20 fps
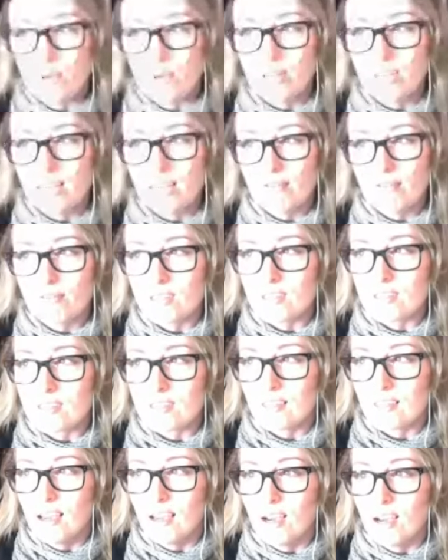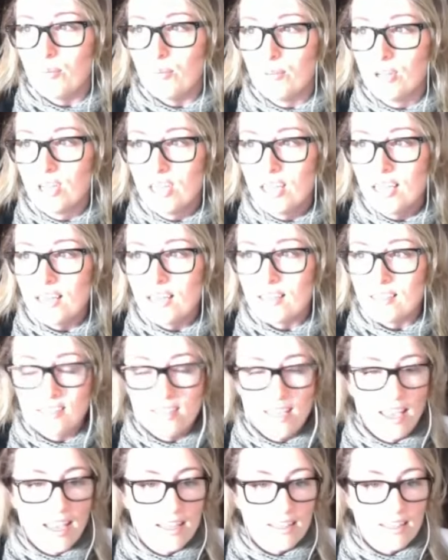We have this
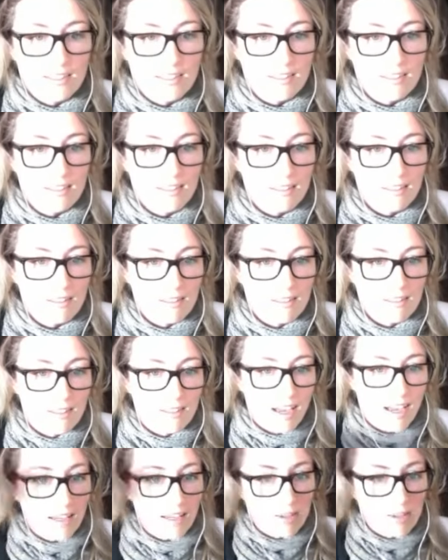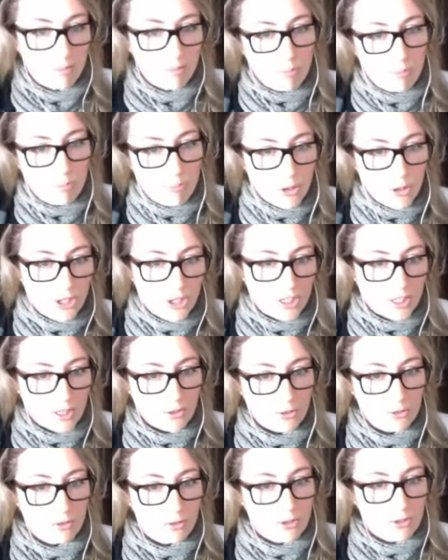intense sun burning
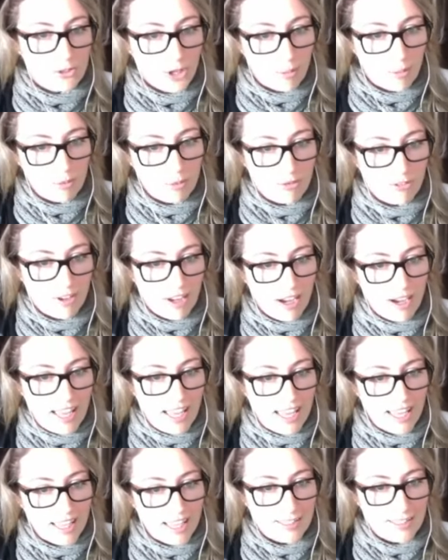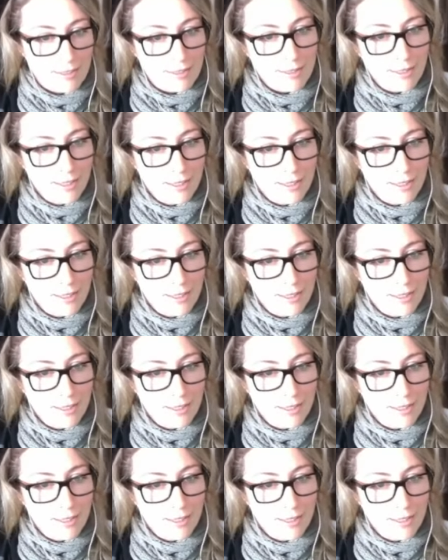through the top of our heads